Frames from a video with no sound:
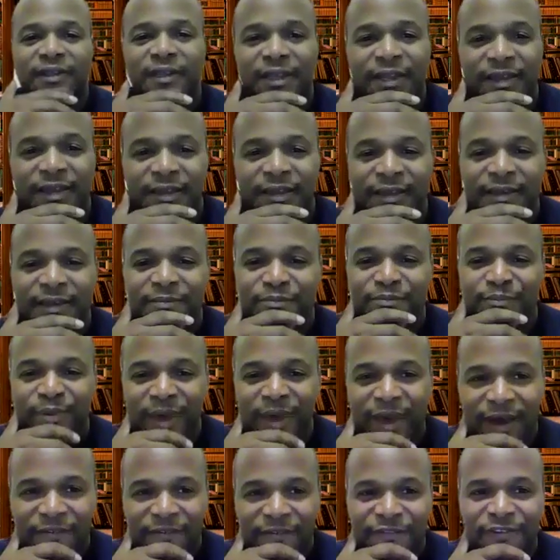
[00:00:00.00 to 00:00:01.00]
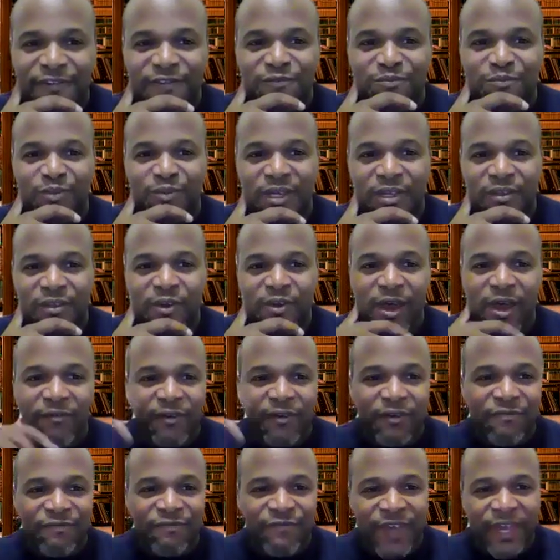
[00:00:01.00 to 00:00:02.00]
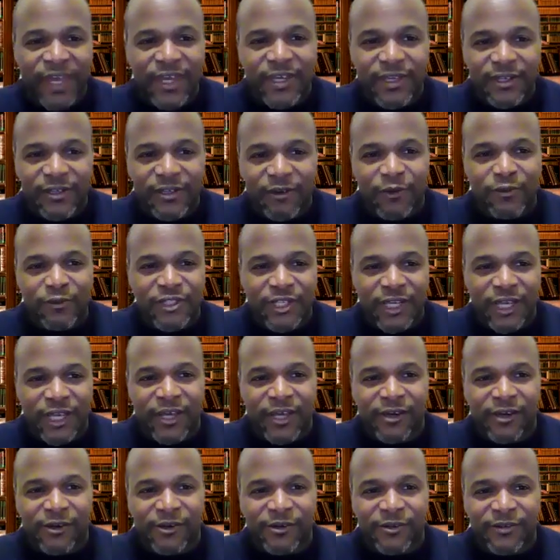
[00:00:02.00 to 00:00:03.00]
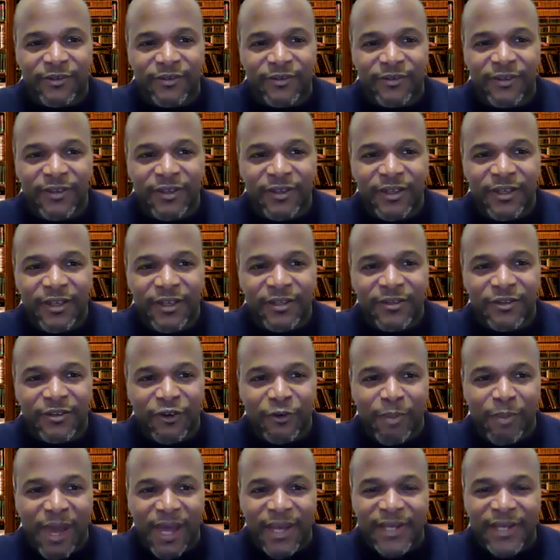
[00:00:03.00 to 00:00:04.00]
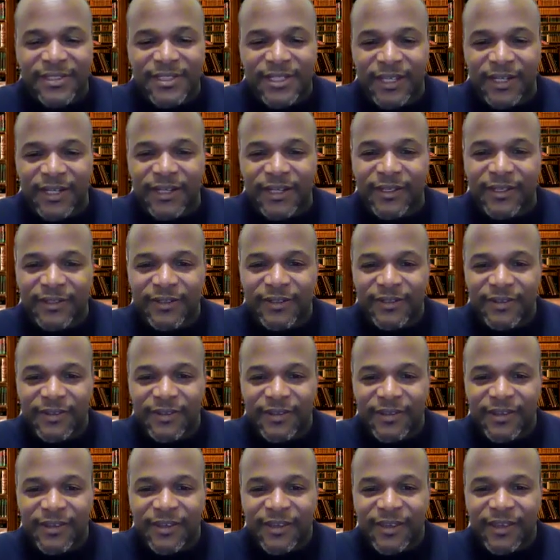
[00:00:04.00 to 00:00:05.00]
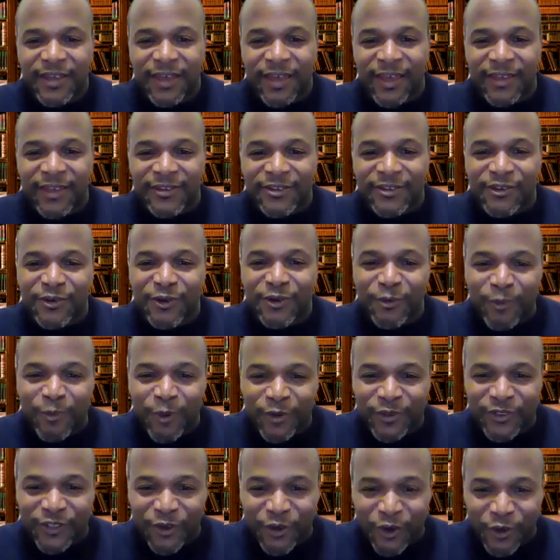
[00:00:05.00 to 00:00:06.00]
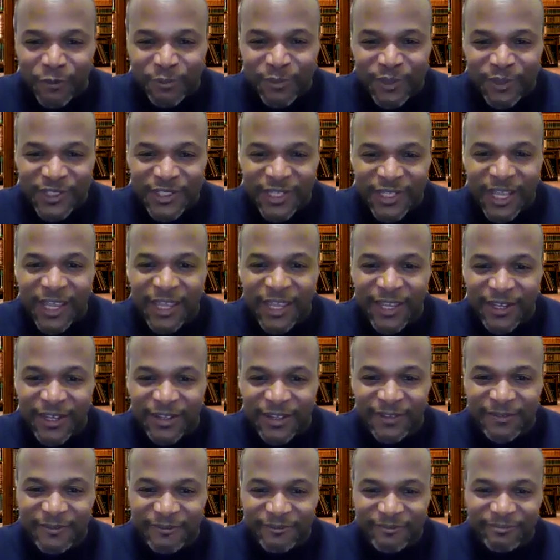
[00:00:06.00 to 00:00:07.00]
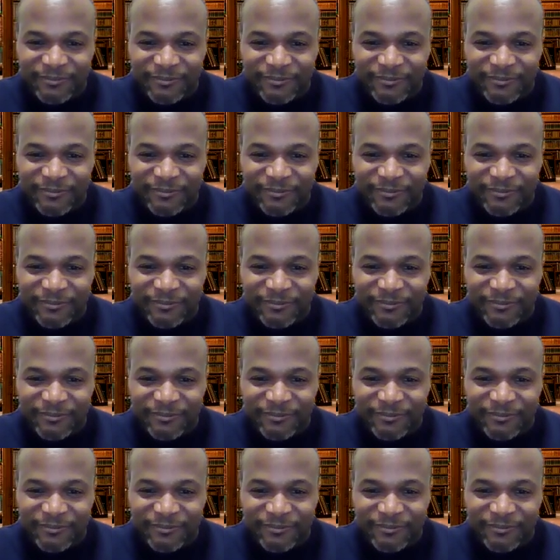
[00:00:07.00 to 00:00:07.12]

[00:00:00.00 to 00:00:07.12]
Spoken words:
It baffles me. You have a vacant hotel, nobody's in it, and you don't want the homeless staying in it.